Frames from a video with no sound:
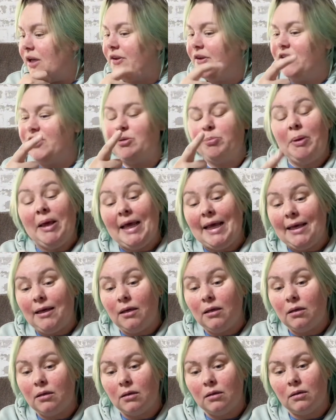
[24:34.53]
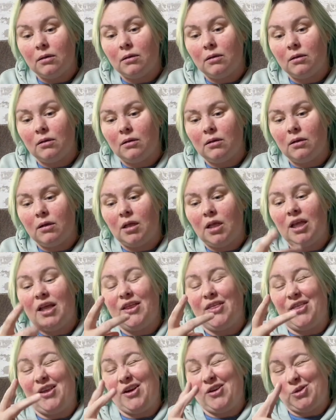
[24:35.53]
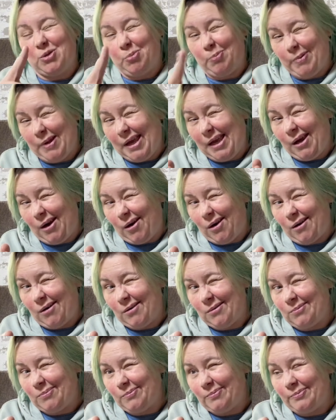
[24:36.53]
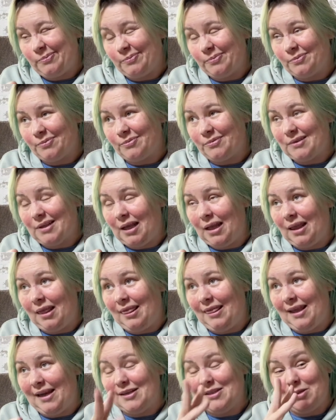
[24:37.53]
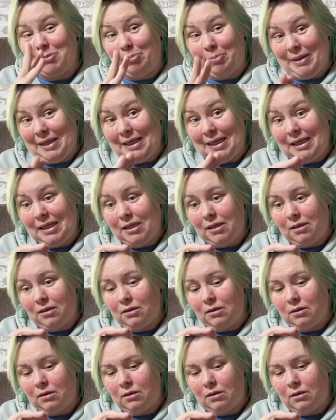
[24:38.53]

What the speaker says: There's a pig, there's a bear, there's a bee,